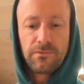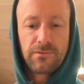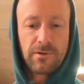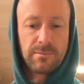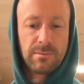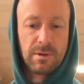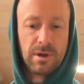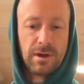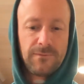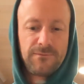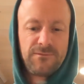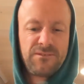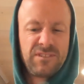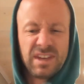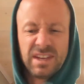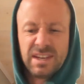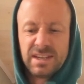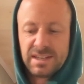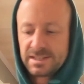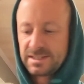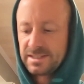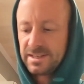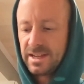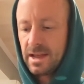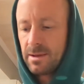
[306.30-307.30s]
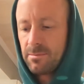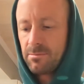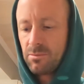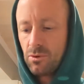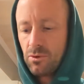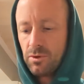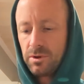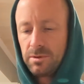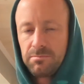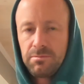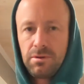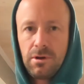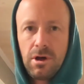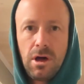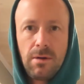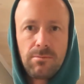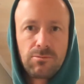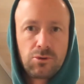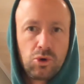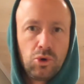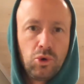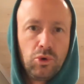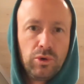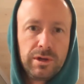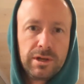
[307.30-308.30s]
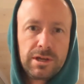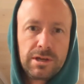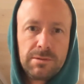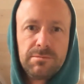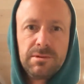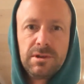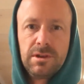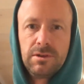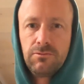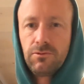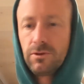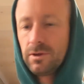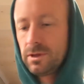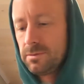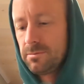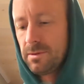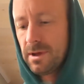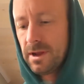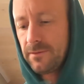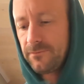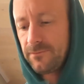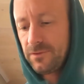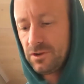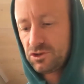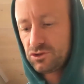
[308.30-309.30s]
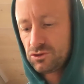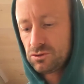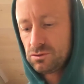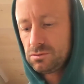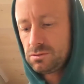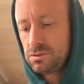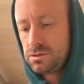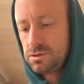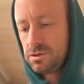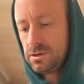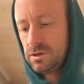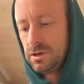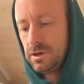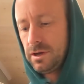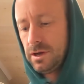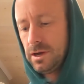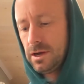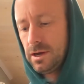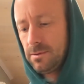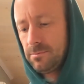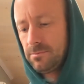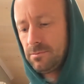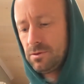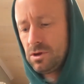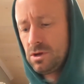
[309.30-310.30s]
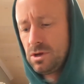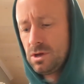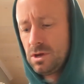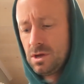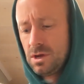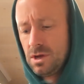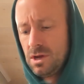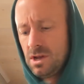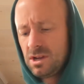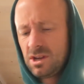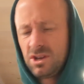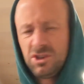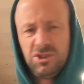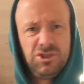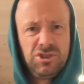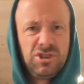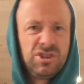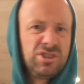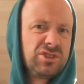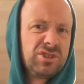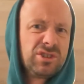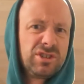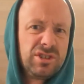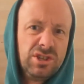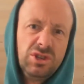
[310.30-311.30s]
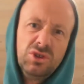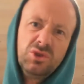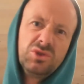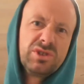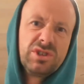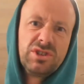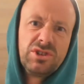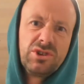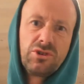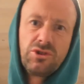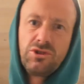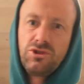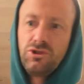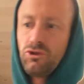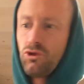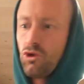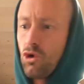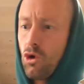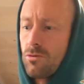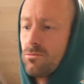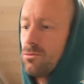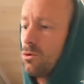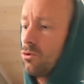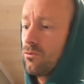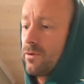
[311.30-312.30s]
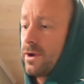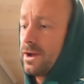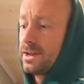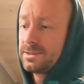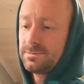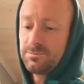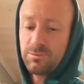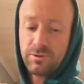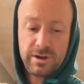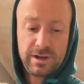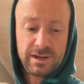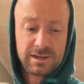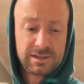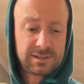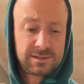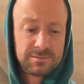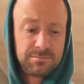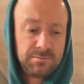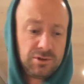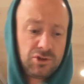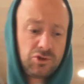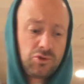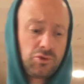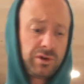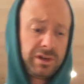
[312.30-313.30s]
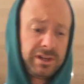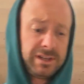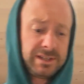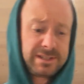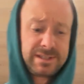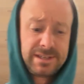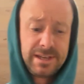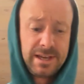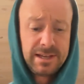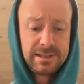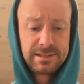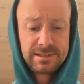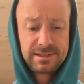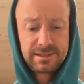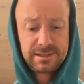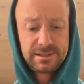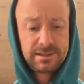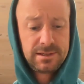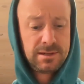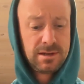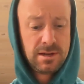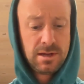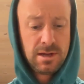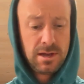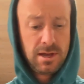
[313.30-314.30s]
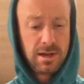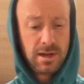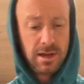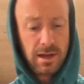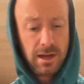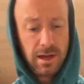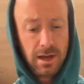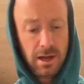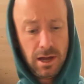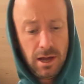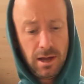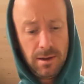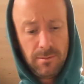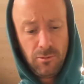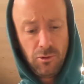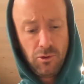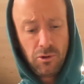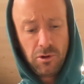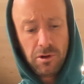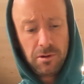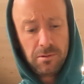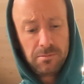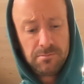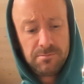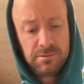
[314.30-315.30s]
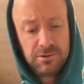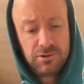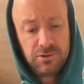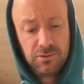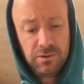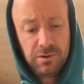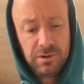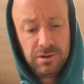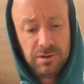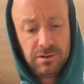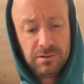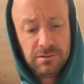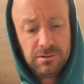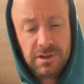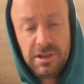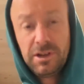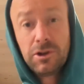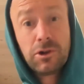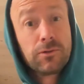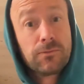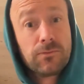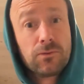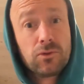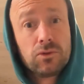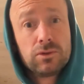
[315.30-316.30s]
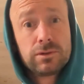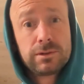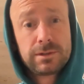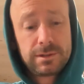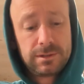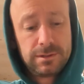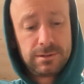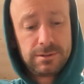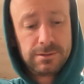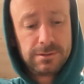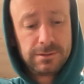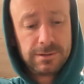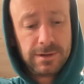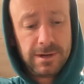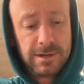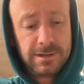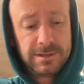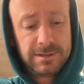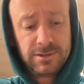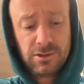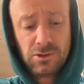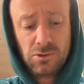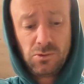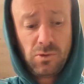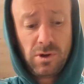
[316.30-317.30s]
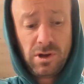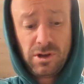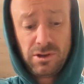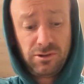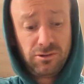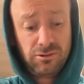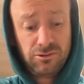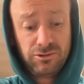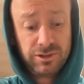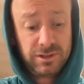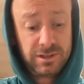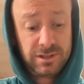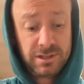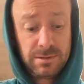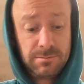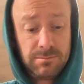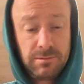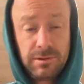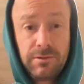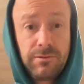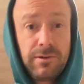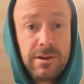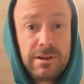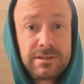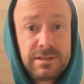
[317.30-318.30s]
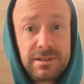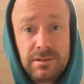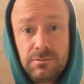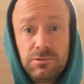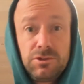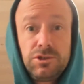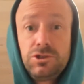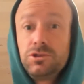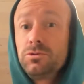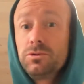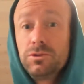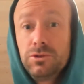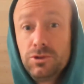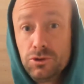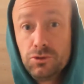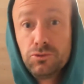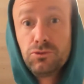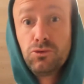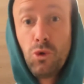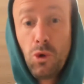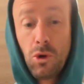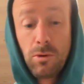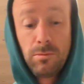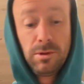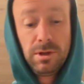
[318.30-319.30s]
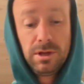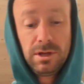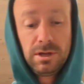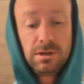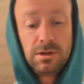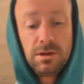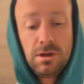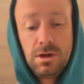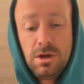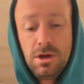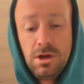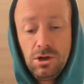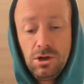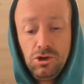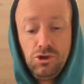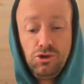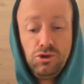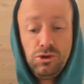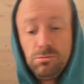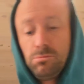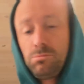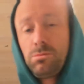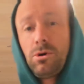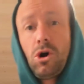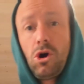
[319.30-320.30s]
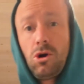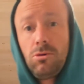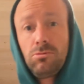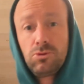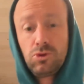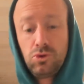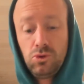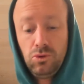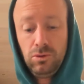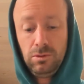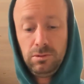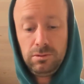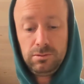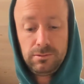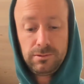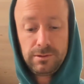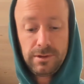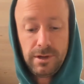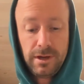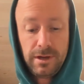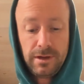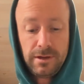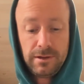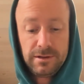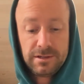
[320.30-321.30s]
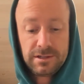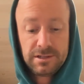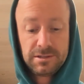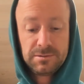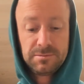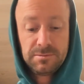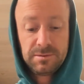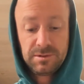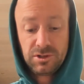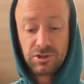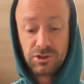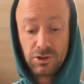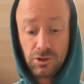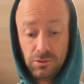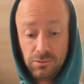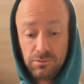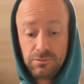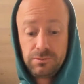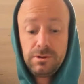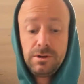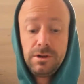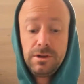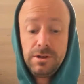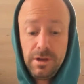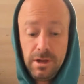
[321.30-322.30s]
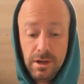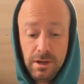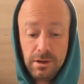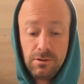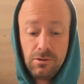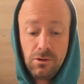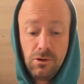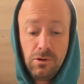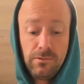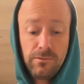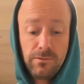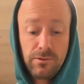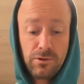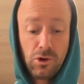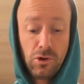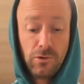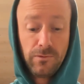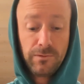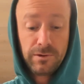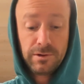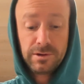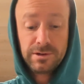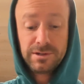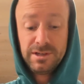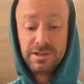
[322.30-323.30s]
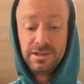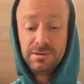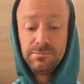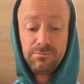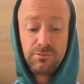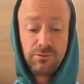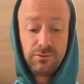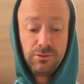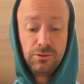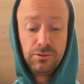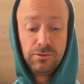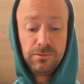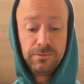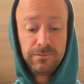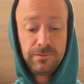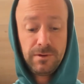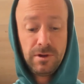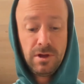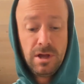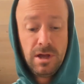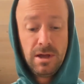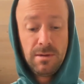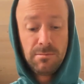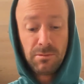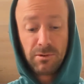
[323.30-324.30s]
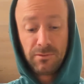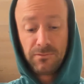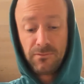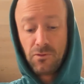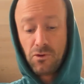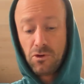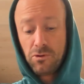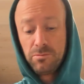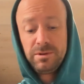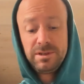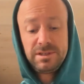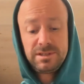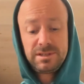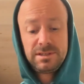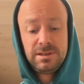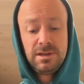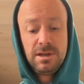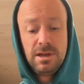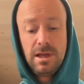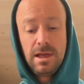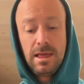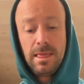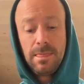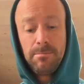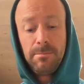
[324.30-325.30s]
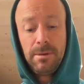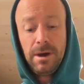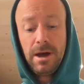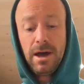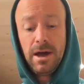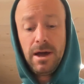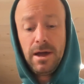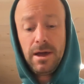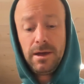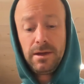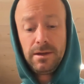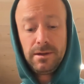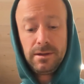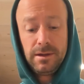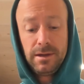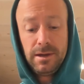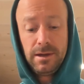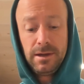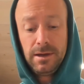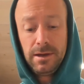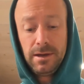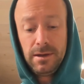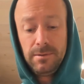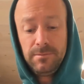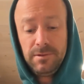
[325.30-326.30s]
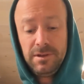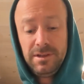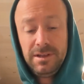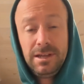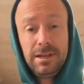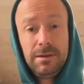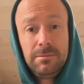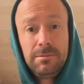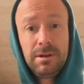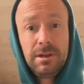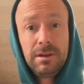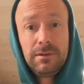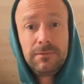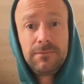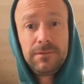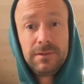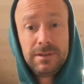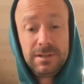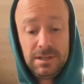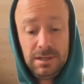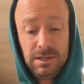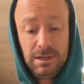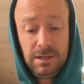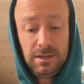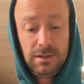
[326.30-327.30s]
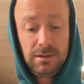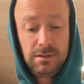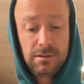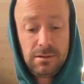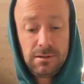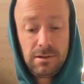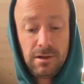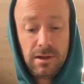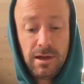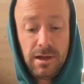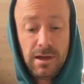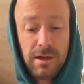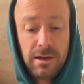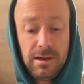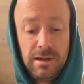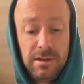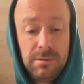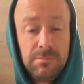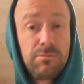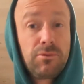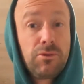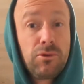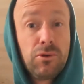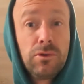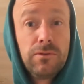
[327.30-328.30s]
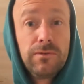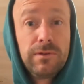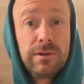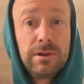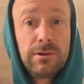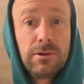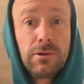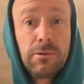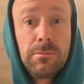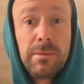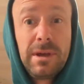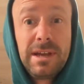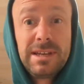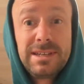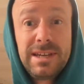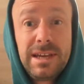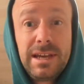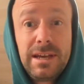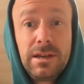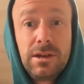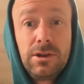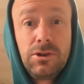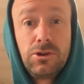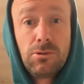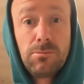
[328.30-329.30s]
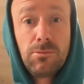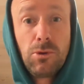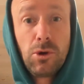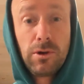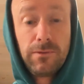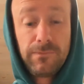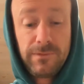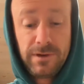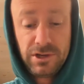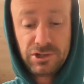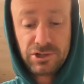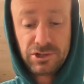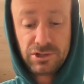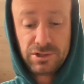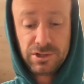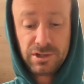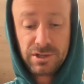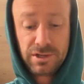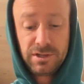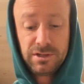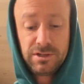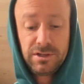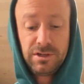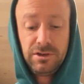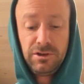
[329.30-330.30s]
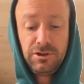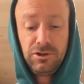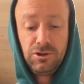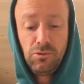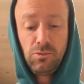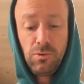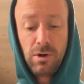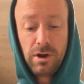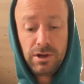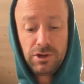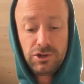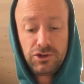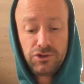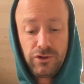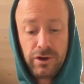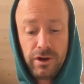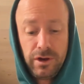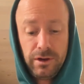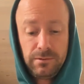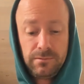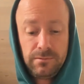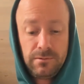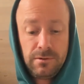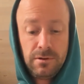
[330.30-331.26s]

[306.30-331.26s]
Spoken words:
From a fitness standpoint, palm cooling can be really beneficial. You can just use it during your normal rest breaks between sets or between intervals, right? So while you're just simply resting, which you would do normally, you can palm cool, okay? And this has been shown, again, over and over to improve performance by inhibiting fatigue and improving or maintaining your motivation to continue to want to train.